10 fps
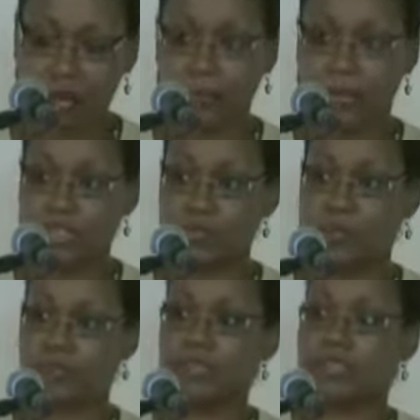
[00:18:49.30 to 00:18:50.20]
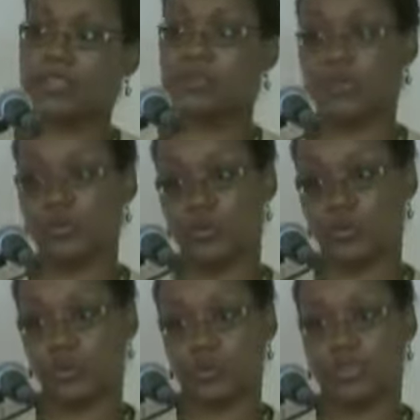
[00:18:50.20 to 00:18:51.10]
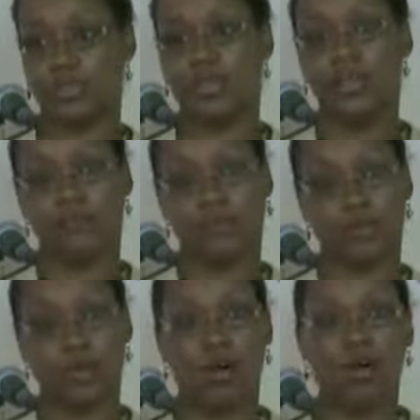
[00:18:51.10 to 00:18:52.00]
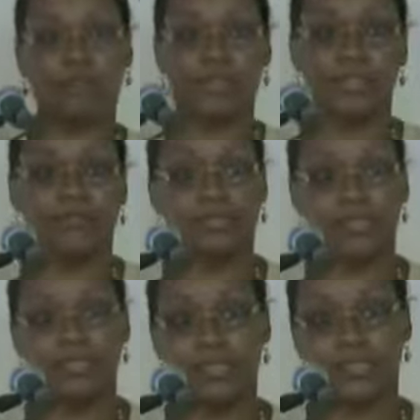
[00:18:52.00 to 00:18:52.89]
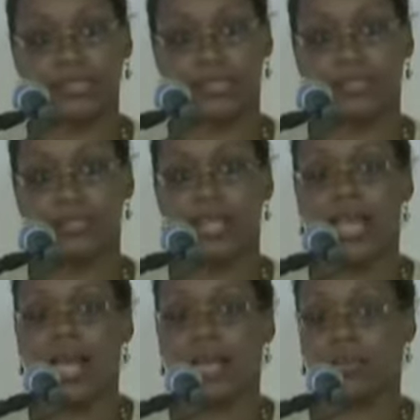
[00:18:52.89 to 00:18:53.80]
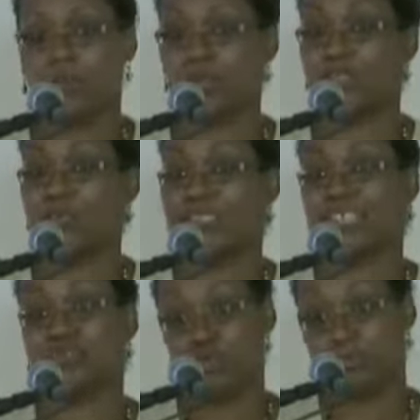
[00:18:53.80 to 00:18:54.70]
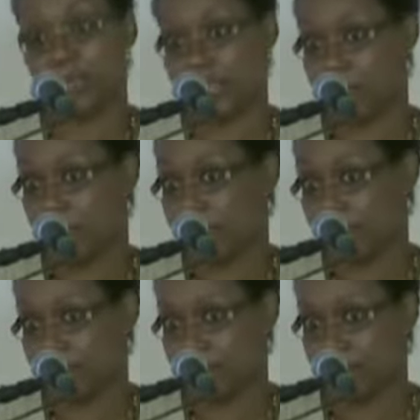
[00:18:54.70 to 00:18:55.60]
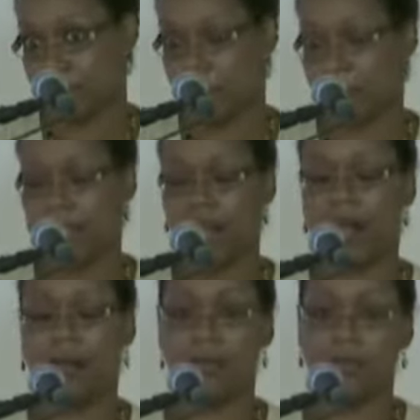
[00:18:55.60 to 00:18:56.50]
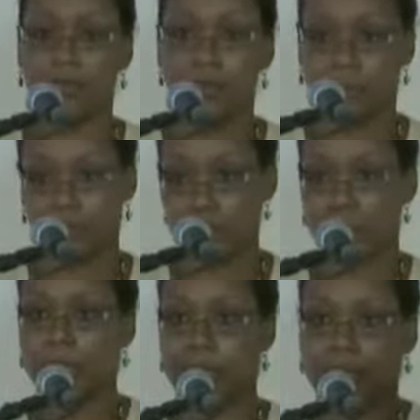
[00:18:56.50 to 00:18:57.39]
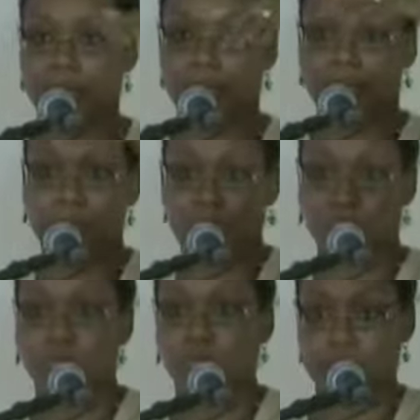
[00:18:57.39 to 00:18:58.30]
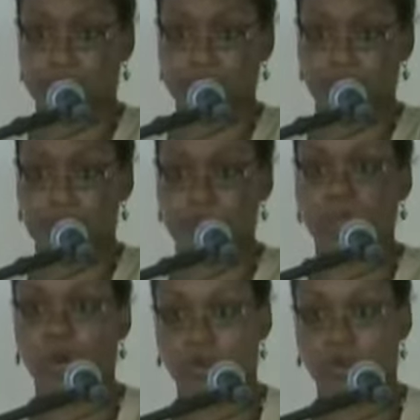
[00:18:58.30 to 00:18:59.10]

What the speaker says: Because previously we used the video conferencing facilities, and of course it was extremely expensive. Because we would have a number of students and